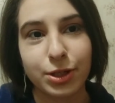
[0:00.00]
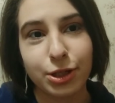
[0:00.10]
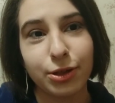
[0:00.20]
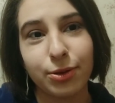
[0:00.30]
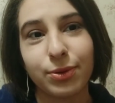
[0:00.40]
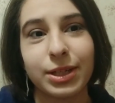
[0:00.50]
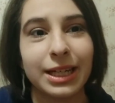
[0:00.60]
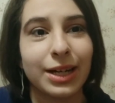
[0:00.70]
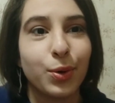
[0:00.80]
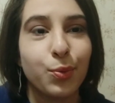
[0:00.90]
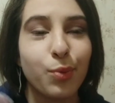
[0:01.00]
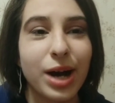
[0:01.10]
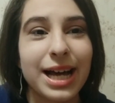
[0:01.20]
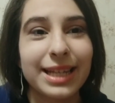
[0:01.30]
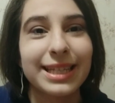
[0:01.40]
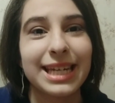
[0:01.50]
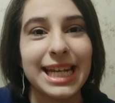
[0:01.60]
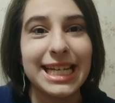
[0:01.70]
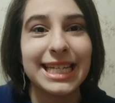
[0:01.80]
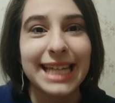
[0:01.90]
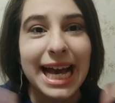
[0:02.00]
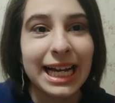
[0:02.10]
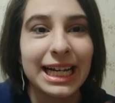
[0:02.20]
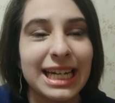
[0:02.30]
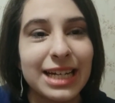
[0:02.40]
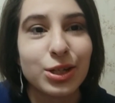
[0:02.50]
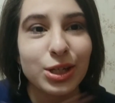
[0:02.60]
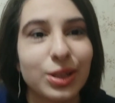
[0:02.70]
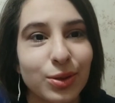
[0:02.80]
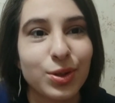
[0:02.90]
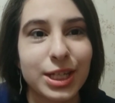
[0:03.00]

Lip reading: dude, what is that gonna do?